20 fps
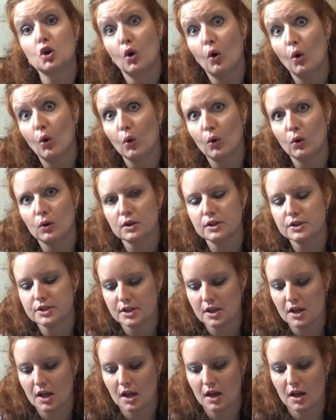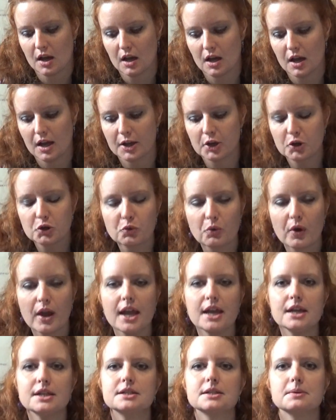called a
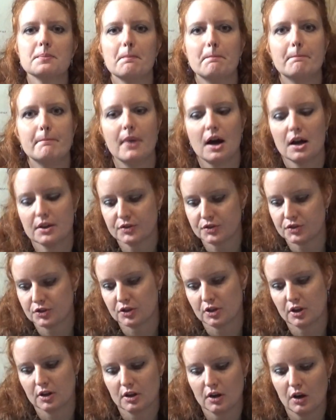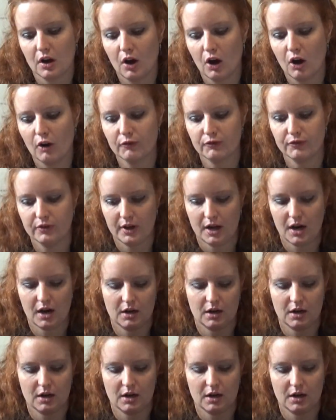great master of